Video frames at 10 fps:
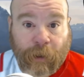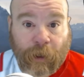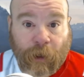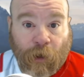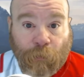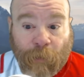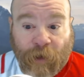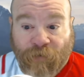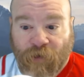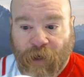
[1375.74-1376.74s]

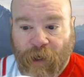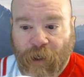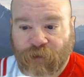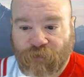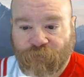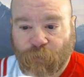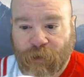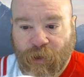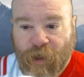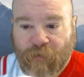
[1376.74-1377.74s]
my psychiatrist
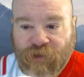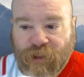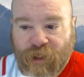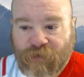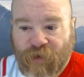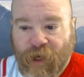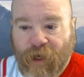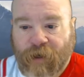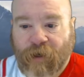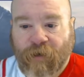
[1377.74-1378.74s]
wouldn't gonna have a chance in
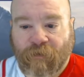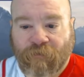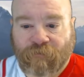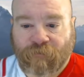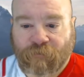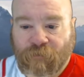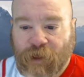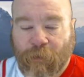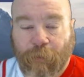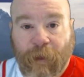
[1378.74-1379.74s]
heck of
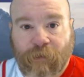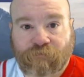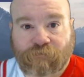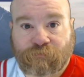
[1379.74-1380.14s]
getting